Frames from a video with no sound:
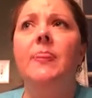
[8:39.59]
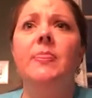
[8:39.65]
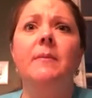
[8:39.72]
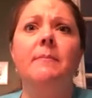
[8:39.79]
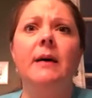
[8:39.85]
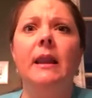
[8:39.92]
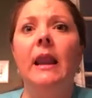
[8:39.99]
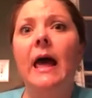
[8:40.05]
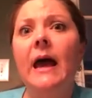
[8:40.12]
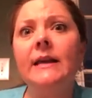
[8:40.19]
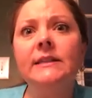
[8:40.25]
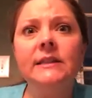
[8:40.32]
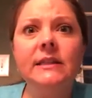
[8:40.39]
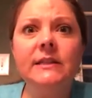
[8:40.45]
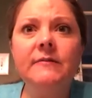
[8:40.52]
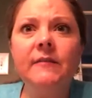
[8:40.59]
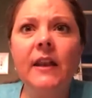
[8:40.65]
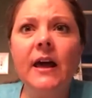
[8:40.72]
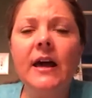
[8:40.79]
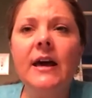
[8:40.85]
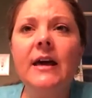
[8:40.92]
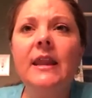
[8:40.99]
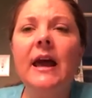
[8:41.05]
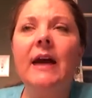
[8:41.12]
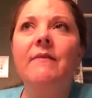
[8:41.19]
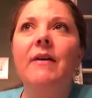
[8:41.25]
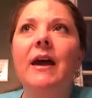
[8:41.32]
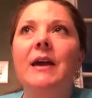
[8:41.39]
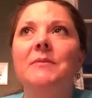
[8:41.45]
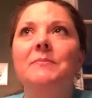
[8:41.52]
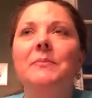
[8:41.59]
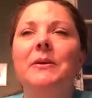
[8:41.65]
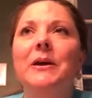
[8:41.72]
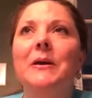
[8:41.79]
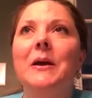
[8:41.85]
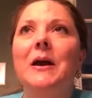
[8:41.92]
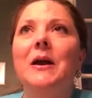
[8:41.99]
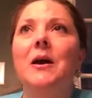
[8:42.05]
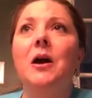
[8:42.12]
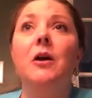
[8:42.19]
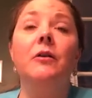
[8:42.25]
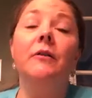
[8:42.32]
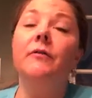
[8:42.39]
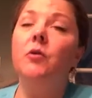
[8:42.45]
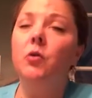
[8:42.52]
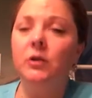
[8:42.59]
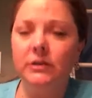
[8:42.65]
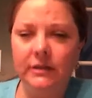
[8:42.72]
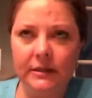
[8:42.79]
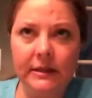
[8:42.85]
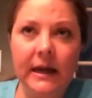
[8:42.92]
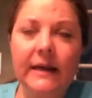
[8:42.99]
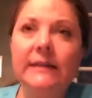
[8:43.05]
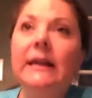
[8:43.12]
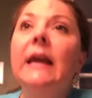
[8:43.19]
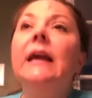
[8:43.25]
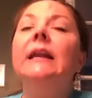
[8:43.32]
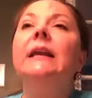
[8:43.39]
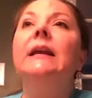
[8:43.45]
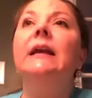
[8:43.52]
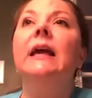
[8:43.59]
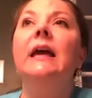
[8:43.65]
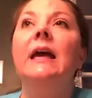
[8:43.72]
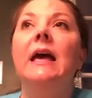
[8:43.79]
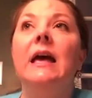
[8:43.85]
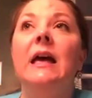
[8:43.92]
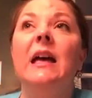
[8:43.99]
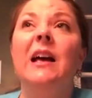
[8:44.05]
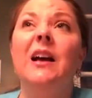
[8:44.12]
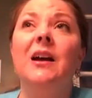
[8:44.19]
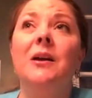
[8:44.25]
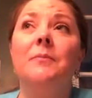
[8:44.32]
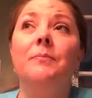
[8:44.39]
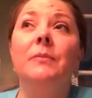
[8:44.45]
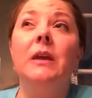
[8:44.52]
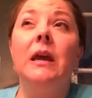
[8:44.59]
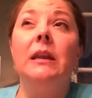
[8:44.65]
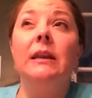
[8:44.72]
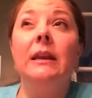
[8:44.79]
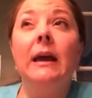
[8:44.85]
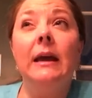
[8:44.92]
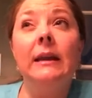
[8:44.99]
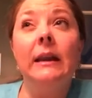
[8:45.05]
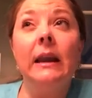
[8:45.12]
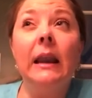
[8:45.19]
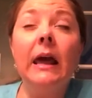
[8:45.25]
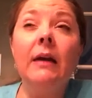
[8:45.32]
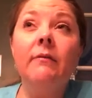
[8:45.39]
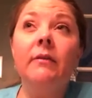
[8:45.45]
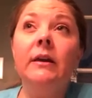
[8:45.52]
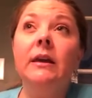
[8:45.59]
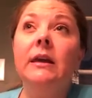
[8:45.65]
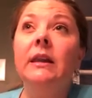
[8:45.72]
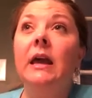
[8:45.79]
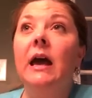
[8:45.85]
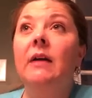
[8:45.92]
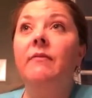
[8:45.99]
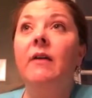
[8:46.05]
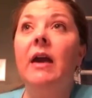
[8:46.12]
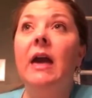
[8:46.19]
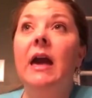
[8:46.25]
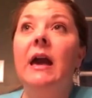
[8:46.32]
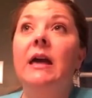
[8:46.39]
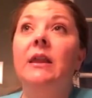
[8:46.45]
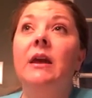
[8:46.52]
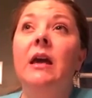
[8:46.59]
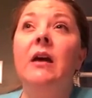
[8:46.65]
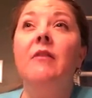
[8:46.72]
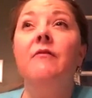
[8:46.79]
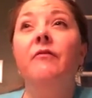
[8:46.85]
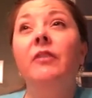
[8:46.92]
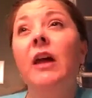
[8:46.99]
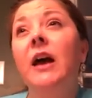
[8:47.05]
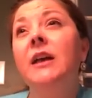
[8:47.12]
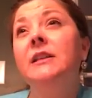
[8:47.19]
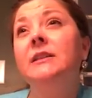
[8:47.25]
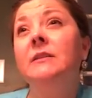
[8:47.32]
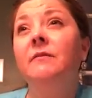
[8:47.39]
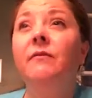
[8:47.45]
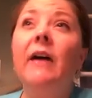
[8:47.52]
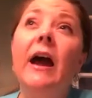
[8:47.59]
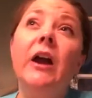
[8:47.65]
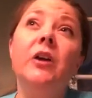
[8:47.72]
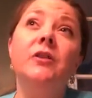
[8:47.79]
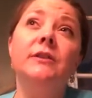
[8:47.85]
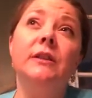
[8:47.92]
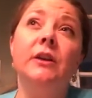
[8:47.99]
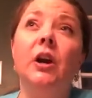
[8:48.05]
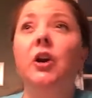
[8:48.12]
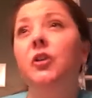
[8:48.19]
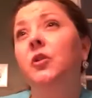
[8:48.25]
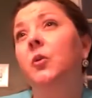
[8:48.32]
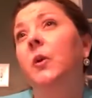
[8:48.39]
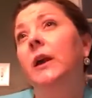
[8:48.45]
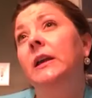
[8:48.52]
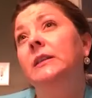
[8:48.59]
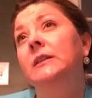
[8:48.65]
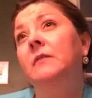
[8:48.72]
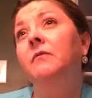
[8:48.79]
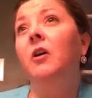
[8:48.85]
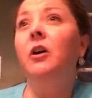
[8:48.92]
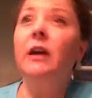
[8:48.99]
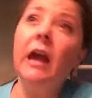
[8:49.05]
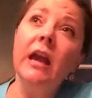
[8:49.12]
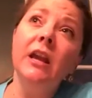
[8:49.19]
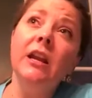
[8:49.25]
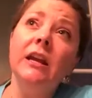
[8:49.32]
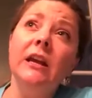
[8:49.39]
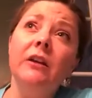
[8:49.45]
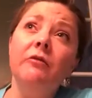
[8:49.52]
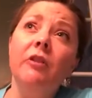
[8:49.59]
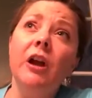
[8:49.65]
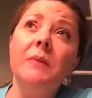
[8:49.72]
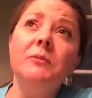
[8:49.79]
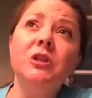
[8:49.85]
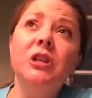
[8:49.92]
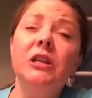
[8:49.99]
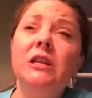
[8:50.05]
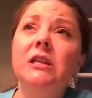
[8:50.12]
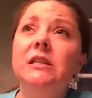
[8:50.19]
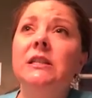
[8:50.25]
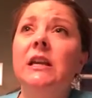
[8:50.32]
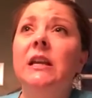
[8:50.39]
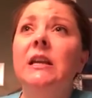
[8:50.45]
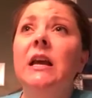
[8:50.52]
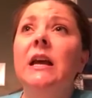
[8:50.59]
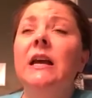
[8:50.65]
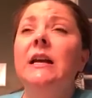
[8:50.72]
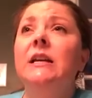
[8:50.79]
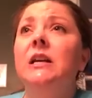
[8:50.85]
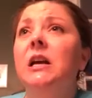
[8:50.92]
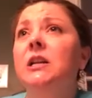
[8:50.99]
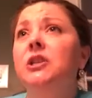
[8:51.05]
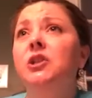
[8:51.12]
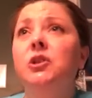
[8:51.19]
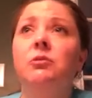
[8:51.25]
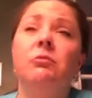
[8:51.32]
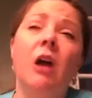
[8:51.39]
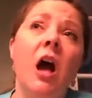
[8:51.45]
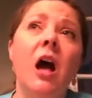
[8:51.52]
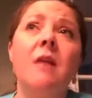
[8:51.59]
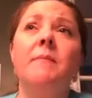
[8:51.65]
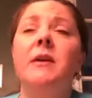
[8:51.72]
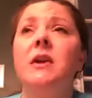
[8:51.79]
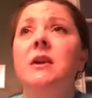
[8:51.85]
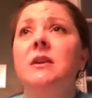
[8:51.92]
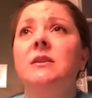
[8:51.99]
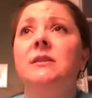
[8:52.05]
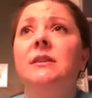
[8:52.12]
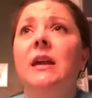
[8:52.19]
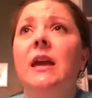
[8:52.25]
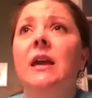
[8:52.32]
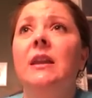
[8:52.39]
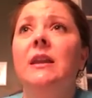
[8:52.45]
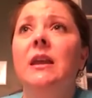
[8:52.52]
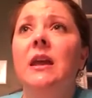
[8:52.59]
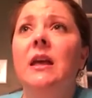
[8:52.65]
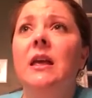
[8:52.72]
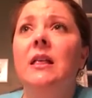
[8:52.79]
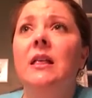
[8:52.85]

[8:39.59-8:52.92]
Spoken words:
the molasses flood. I've had, of course, the Titanic, 9/11. I've had floods and fires and earthquakes and volcanic eruptions and tsunamis, and